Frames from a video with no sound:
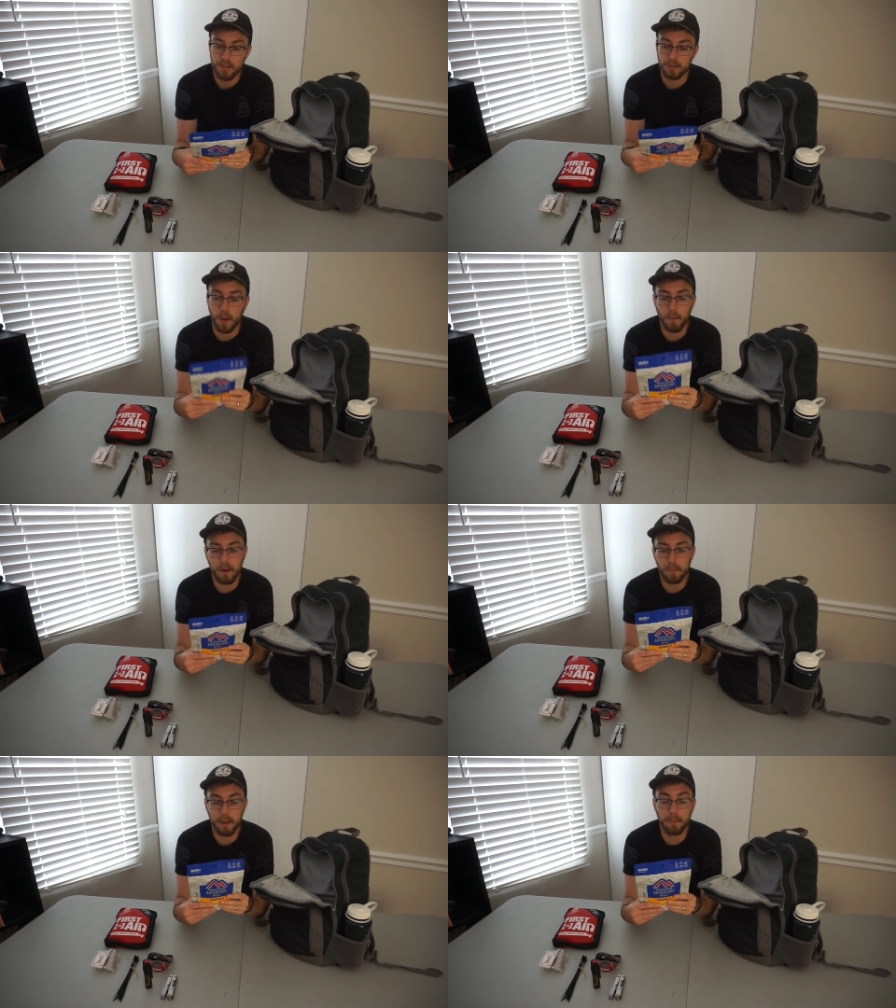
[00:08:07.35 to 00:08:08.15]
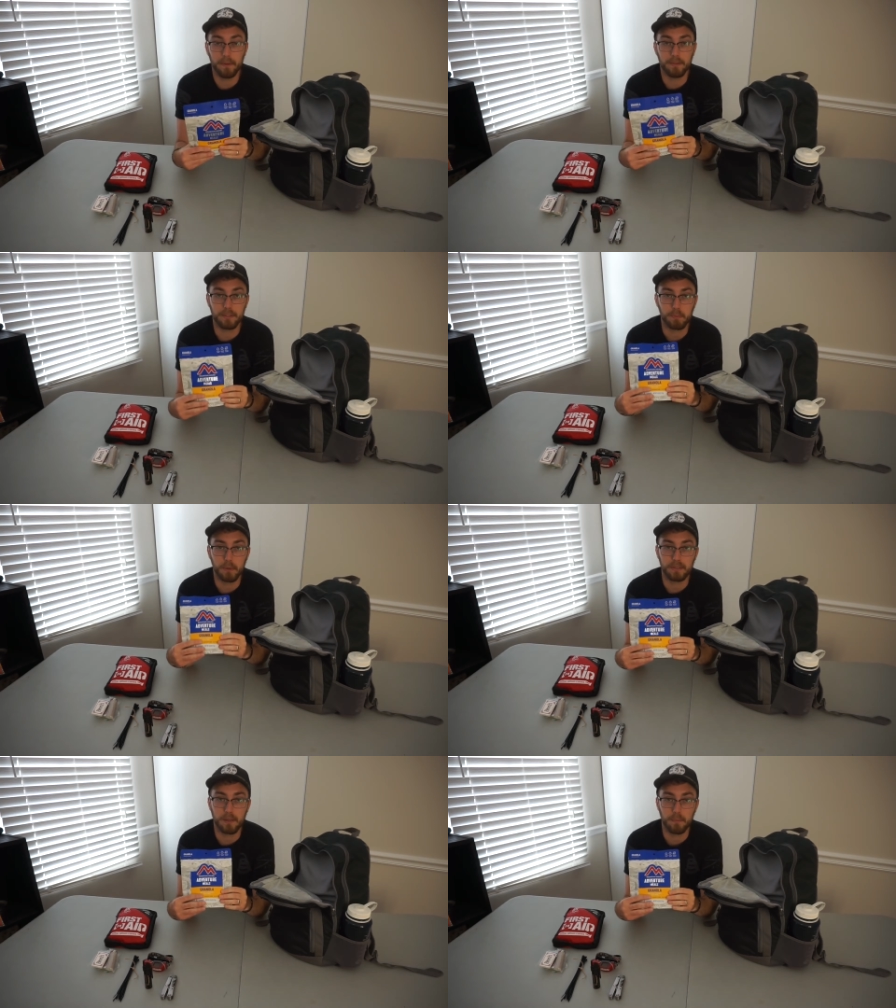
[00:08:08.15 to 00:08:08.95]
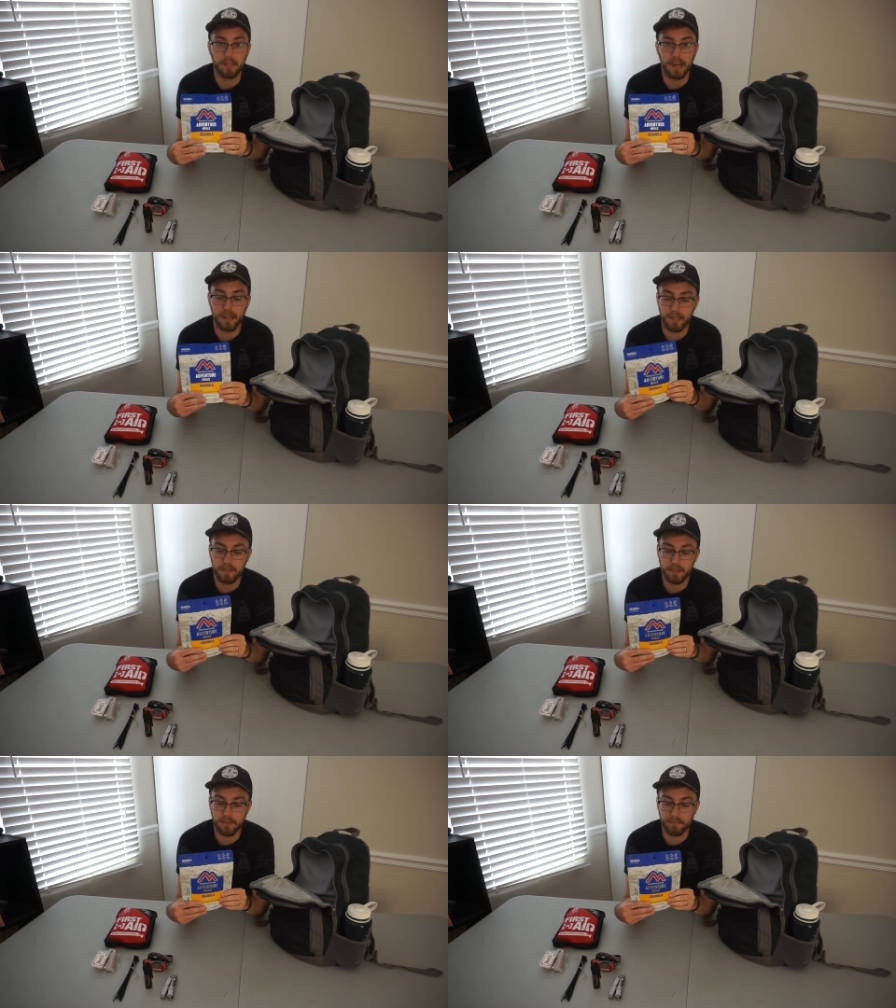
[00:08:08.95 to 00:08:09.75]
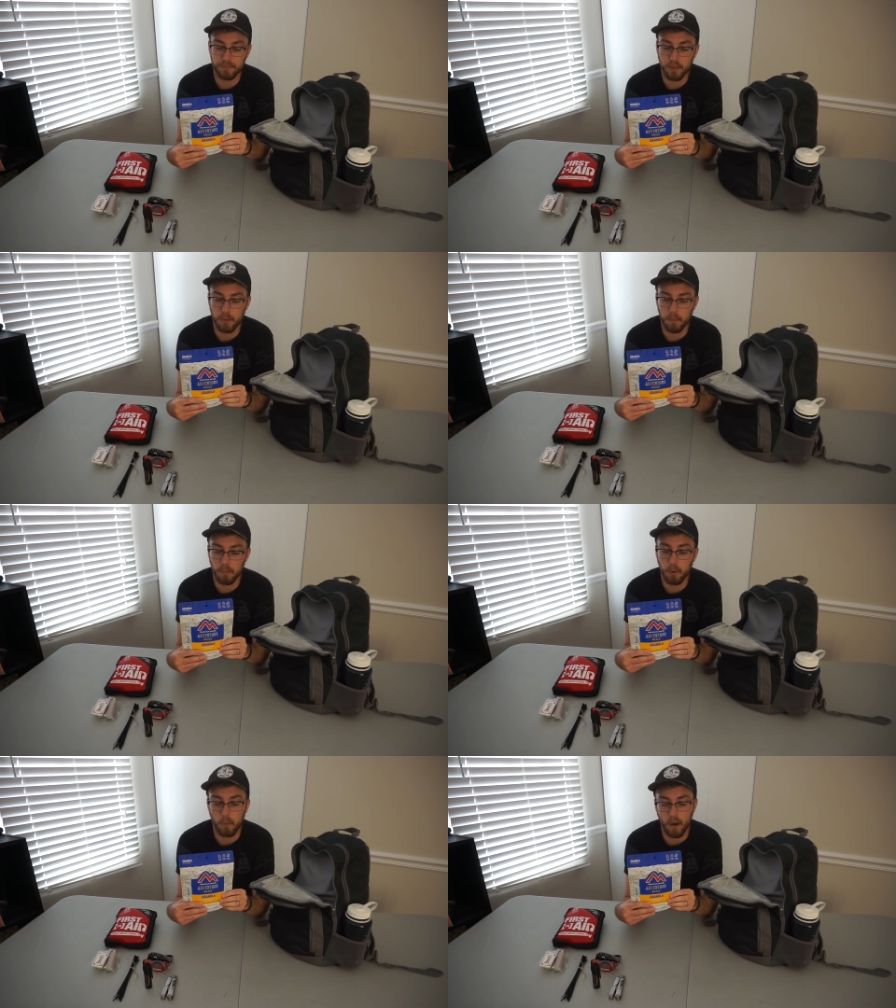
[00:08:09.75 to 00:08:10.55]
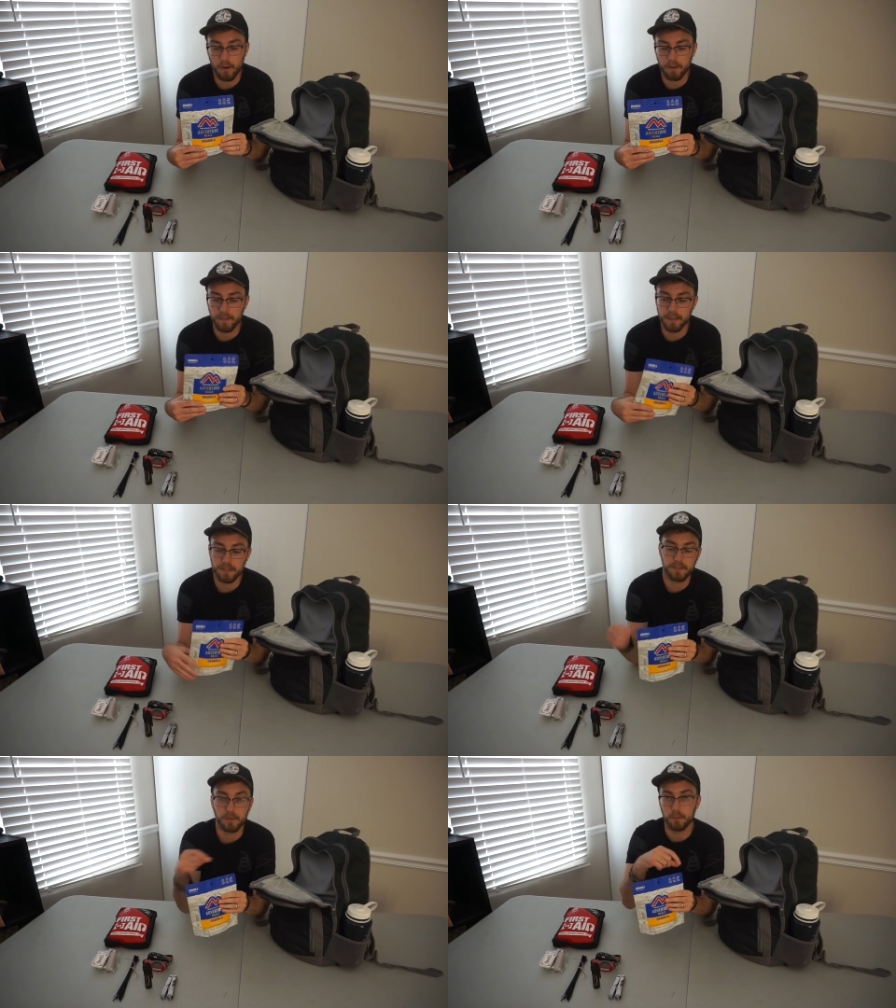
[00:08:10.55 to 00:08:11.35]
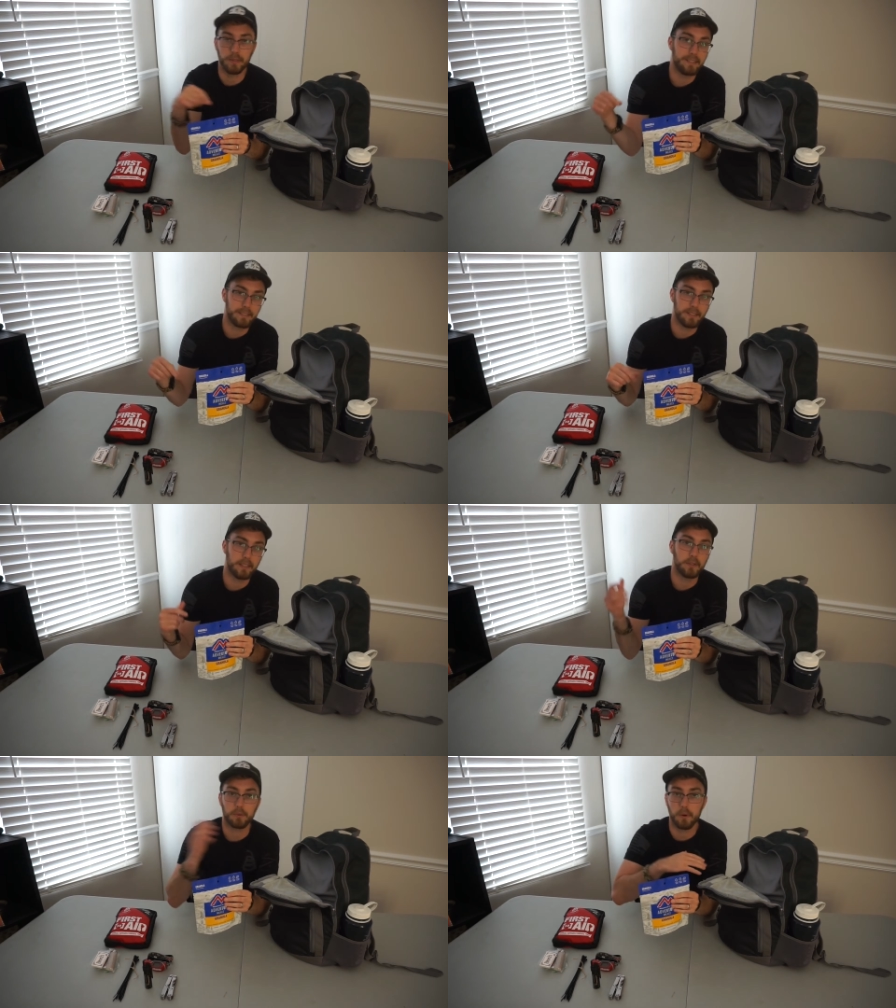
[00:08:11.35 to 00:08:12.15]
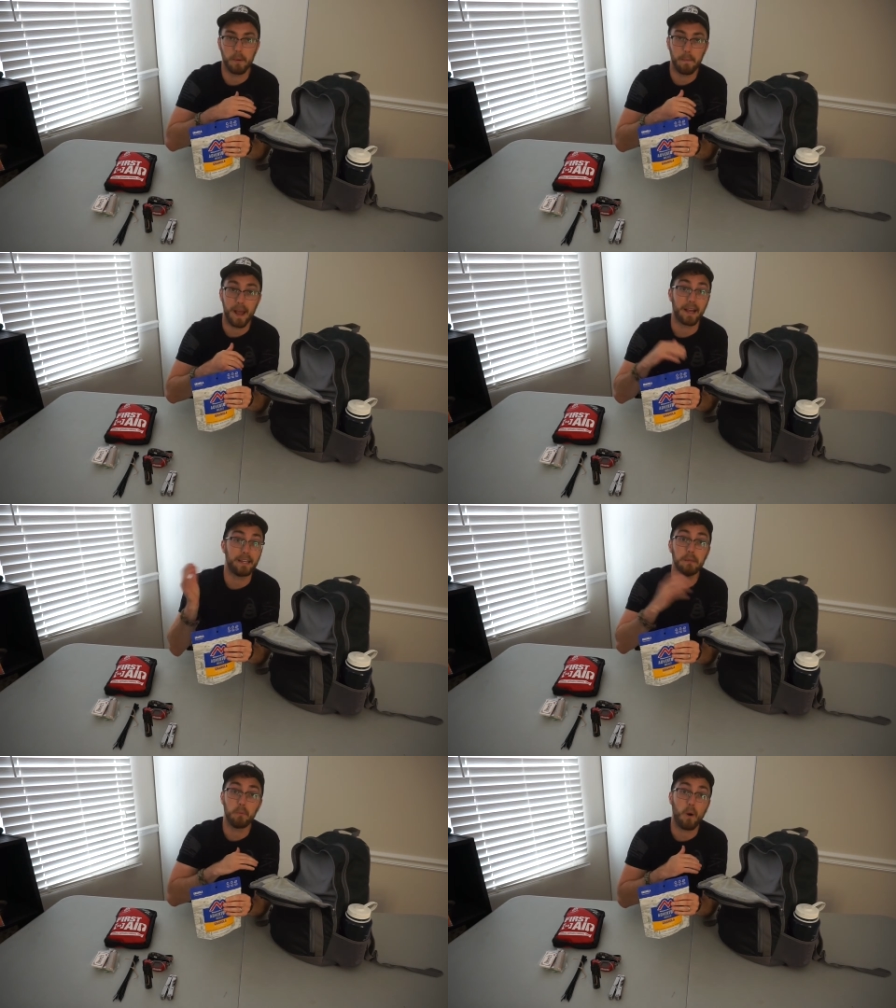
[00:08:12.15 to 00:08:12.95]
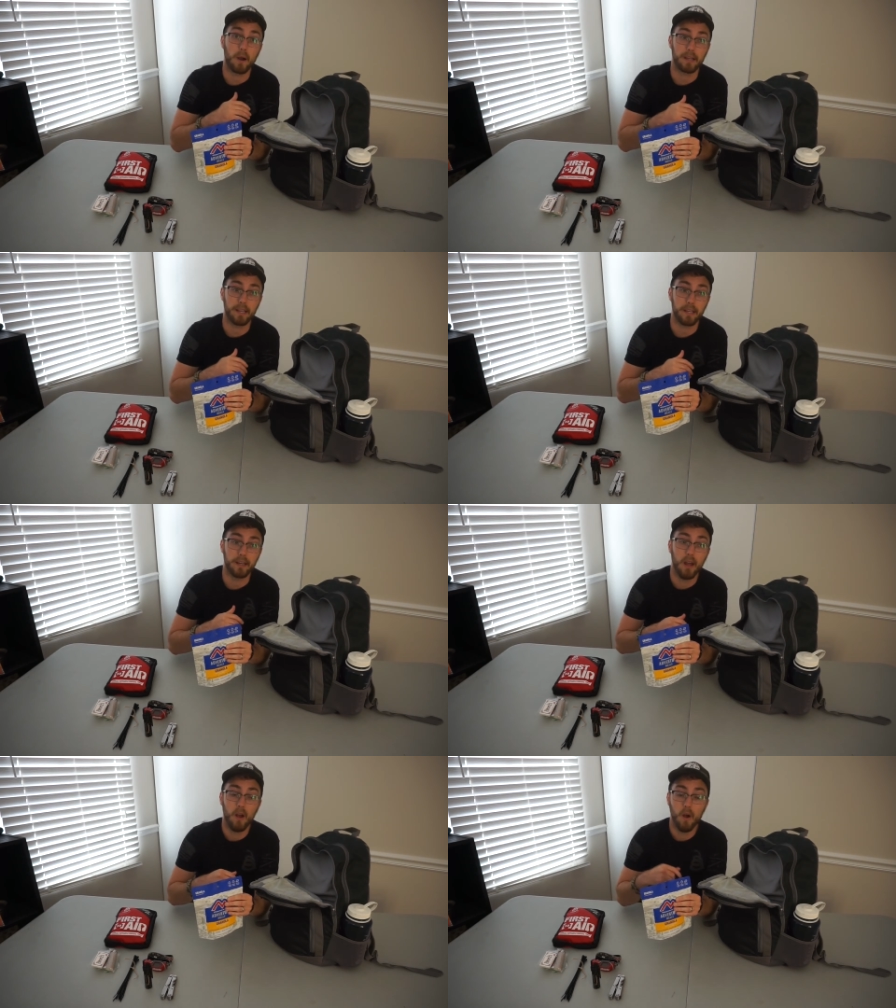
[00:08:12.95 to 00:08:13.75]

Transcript: So I want to be able to just put something, I can even put water in this, reseal it, throw it in my pack, keep walking,